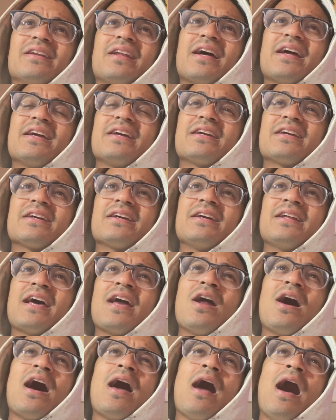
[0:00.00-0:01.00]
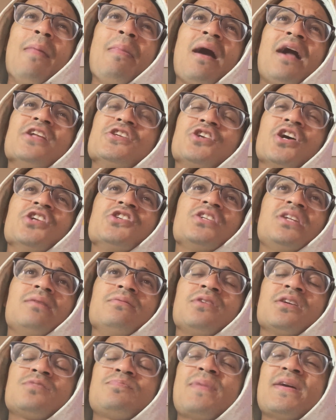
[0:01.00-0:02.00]
Like, and I'm not judging
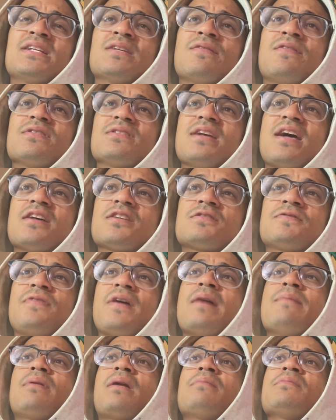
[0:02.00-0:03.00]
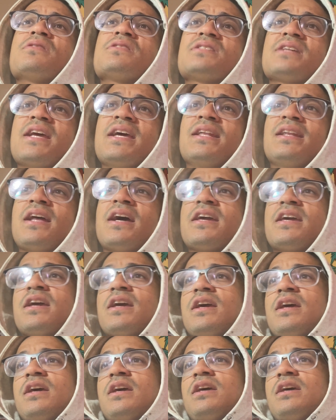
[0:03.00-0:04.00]
him just based off his last fight, but I'm just saying, like,
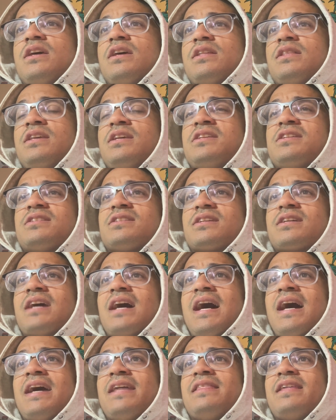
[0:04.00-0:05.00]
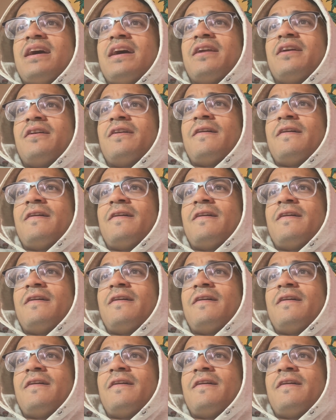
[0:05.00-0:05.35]
this is a guy that